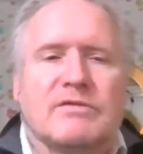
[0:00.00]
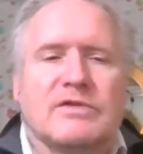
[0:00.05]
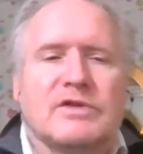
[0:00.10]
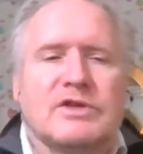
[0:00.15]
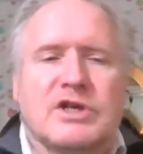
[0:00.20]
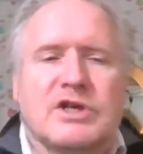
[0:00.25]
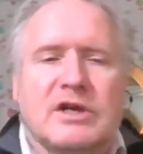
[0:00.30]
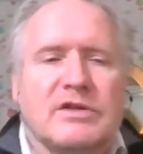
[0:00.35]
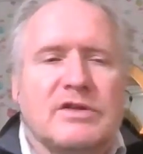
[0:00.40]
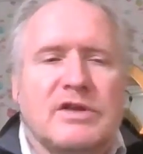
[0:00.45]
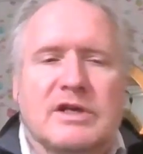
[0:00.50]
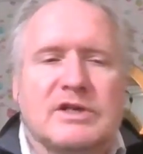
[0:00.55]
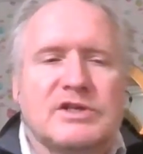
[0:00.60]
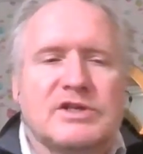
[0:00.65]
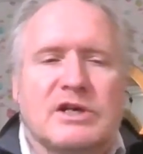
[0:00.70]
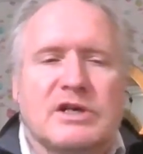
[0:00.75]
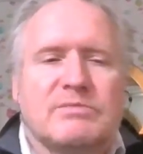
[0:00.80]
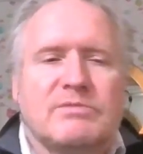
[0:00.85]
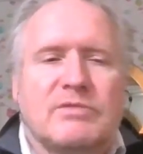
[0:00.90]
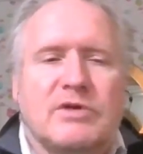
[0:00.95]
I haven't checked the
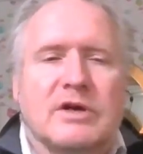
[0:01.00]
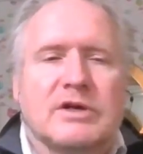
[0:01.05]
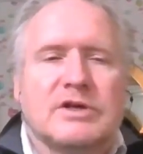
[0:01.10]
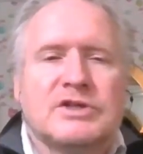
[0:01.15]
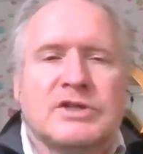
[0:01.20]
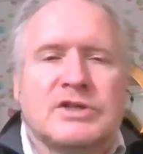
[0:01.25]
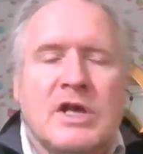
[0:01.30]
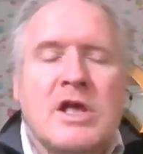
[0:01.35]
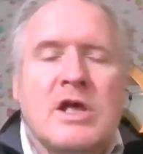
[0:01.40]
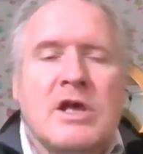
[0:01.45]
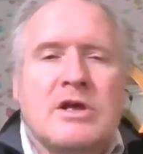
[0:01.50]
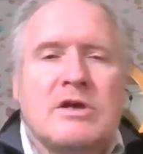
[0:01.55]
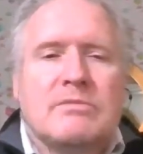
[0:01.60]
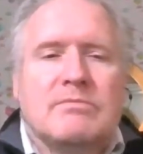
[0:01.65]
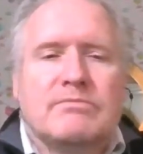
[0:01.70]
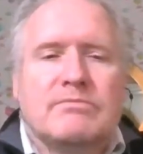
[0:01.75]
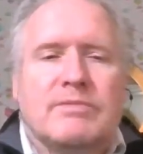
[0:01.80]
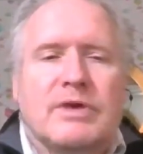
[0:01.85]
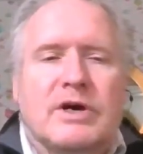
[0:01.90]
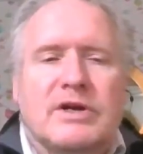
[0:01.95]
exact price,
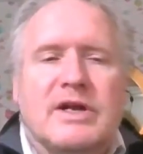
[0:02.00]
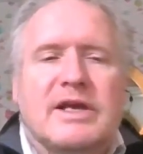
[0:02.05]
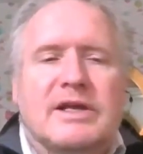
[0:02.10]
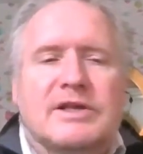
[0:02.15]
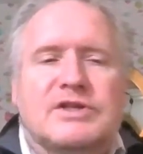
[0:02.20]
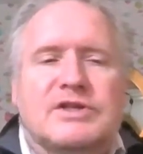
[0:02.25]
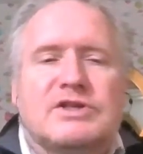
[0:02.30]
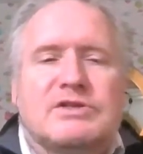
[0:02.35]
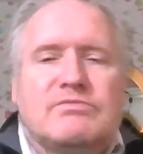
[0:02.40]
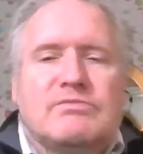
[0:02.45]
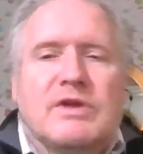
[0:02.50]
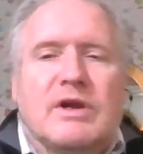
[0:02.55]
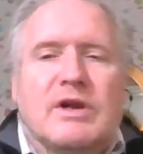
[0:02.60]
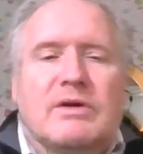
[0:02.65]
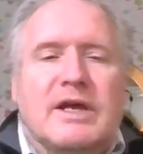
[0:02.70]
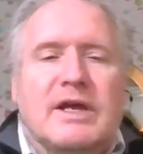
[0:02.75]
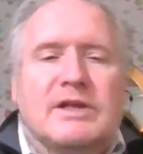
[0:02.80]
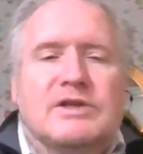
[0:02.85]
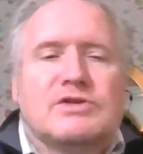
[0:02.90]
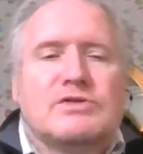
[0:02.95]
but it's
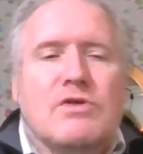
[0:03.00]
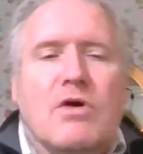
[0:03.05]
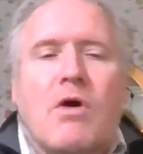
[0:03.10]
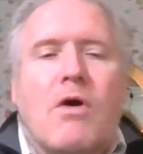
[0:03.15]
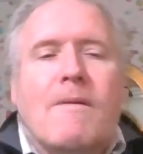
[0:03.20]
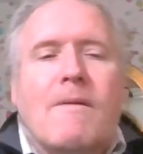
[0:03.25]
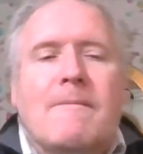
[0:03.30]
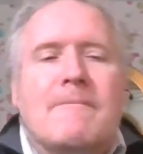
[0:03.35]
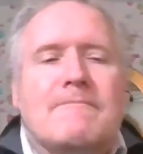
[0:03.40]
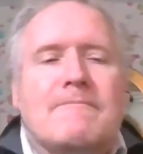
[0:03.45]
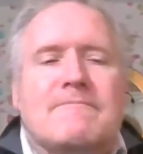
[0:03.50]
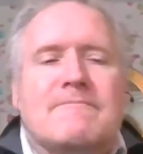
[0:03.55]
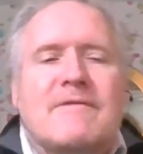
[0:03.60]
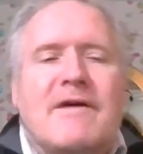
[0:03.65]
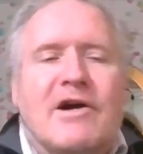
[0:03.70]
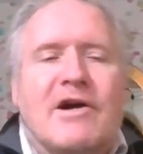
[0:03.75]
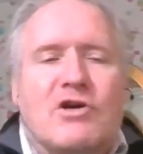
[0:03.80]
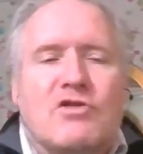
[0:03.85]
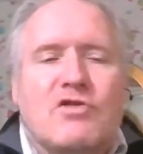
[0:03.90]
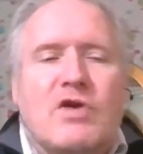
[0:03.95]
it's not
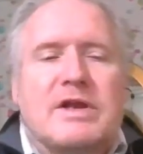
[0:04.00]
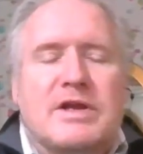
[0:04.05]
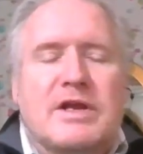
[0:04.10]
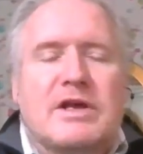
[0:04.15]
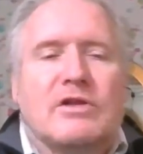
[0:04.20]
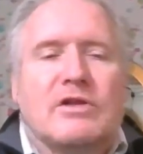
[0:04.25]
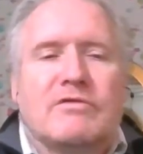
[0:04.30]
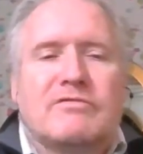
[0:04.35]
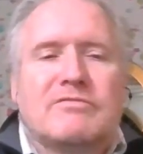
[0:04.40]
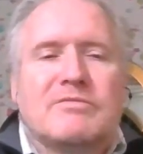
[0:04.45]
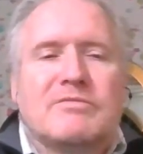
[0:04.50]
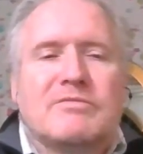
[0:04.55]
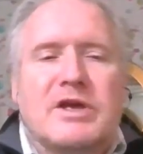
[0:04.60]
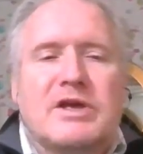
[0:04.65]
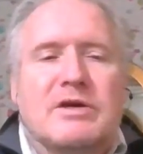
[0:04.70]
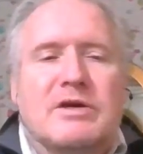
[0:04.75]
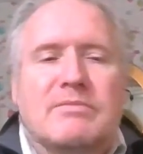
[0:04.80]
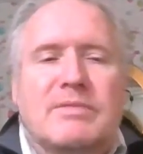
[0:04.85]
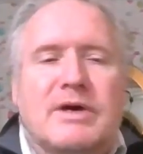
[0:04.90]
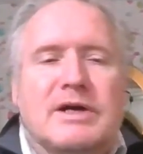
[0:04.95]
a great deal of
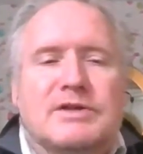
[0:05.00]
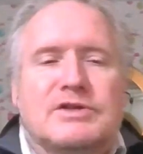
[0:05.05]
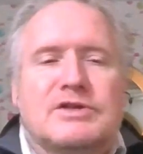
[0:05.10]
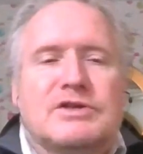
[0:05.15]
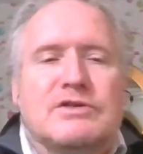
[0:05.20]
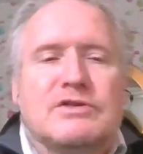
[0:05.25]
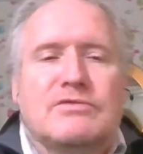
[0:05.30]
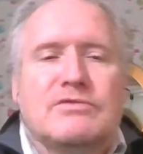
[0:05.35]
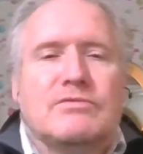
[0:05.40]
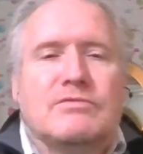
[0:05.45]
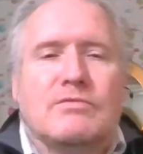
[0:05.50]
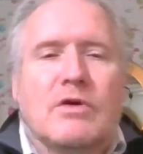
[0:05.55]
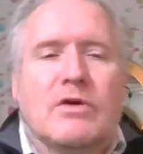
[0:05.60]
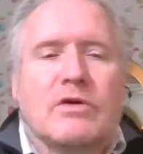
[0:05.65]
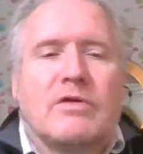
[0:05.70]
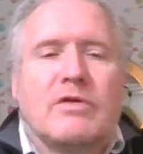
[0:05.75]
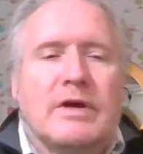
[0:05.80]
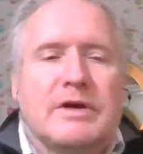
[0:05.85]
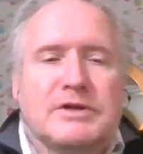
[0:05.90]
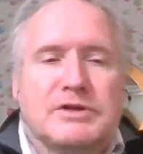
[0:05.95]
money compared to
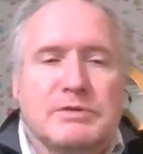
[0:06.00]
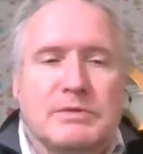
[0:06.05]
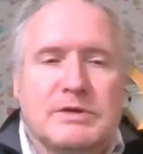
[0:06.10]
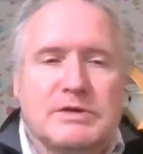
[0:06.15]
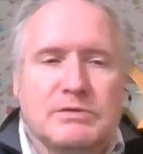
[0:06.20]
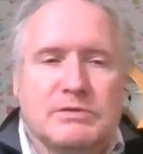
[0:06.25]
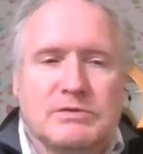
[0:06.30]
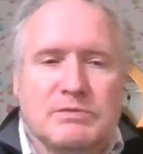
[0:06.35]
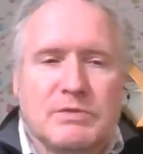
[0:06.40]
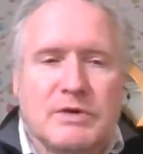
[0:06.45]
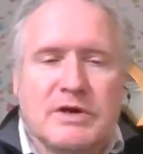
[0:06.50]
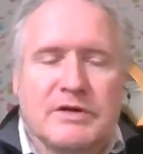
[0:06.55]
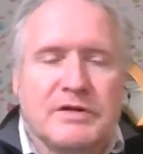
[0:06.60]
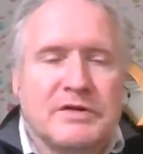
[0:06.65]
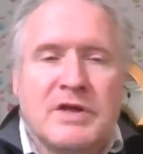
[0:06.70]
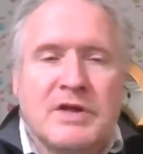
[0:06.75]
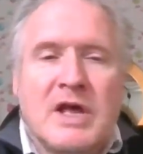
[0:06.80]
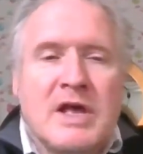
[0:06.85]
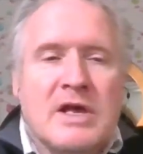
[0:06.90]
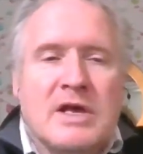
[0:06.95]
what Credit Suisse was
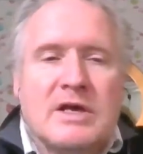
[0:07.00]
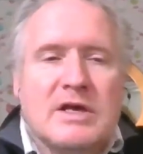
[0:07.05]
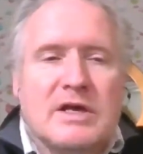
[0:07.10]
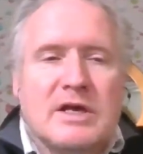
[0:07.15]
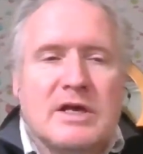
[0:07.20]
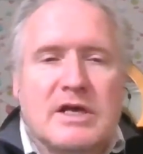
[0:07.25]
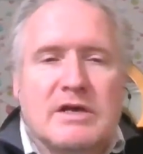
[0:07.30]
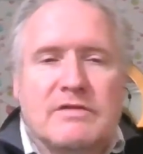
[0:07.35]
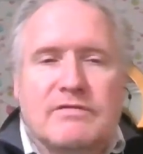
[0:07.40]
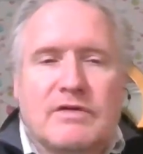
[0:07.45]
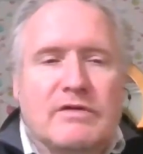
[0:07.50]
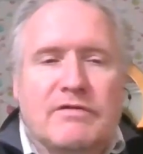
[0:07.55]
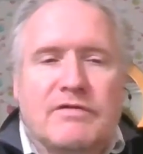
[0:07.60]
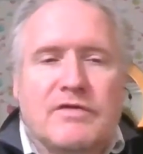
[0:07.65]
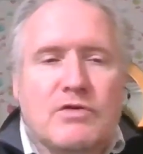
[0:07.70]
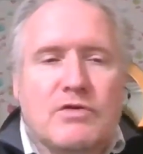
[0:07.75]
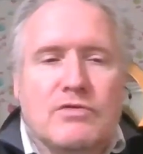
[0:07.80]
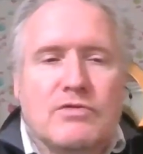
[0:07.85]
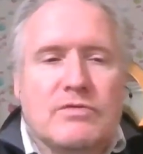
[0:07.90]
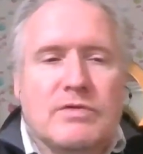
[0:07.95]
worth
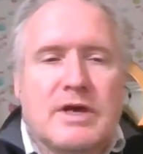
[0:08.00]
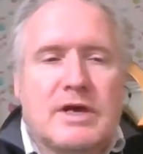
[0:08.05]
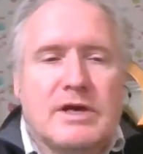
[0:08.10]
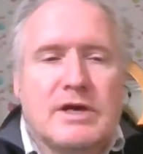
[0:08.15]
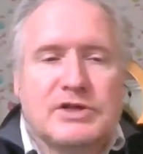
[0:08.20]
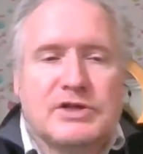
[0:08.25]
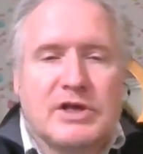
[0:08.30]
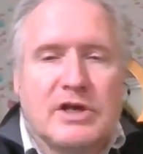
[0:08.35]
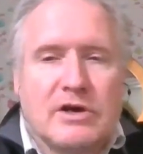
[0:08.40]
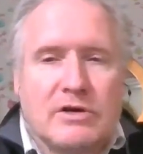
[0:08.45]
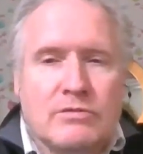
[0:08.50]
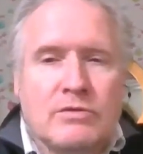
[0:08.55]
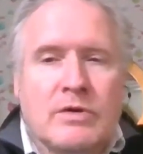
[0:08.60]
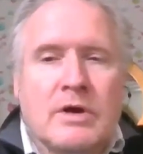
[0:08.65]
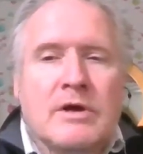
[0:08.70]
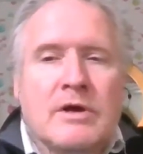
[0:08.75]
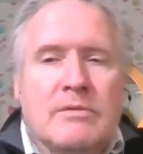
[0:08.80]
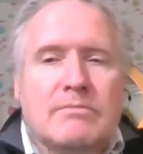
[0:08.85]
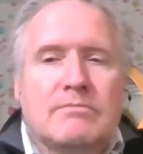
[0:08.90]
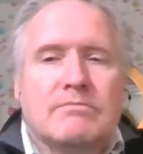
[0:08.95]
even a few years
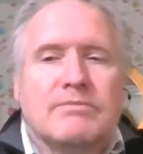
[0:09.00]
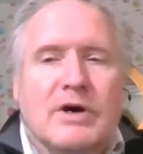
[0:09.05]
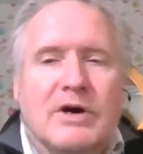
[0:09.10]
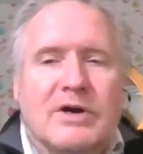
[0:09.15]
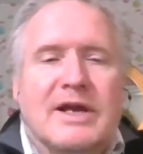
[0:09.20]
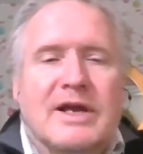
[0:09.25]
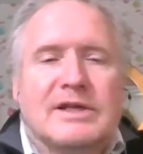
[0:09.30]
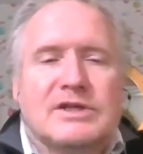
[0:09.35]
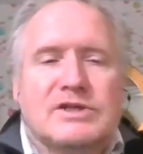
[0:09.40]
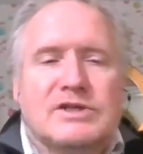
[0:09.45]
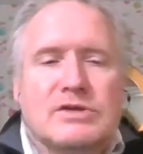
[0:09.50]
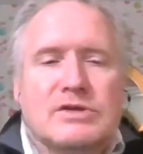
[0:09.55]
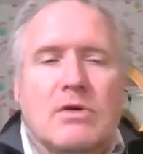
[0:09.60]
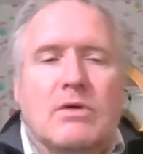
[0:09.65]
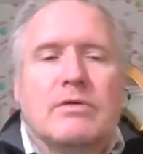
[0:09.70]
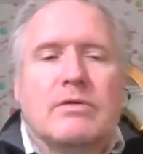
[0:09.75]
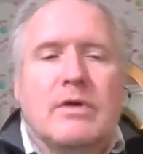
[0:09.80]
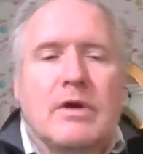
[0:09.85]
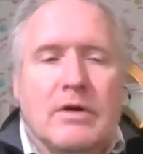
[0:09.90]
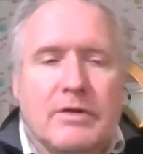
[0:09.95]
ago. But it's
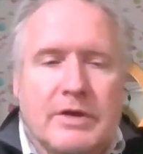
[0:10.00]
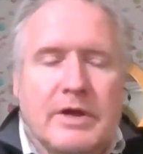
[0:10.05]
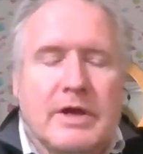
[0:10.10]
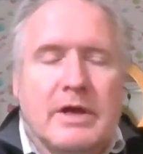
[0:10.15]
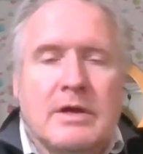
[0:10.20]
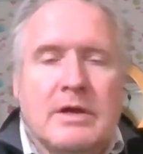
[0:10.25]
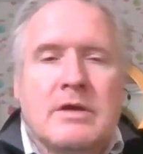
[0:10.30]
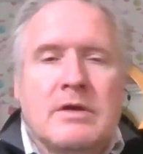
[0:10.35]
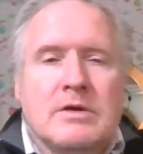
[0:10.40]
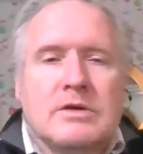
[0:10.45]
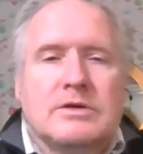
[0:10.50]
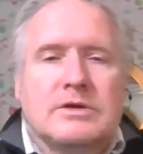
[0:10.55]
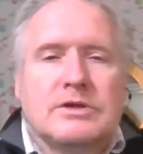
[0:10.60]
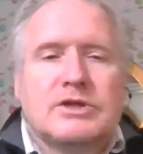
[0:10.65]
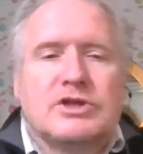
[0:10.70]
not nothing.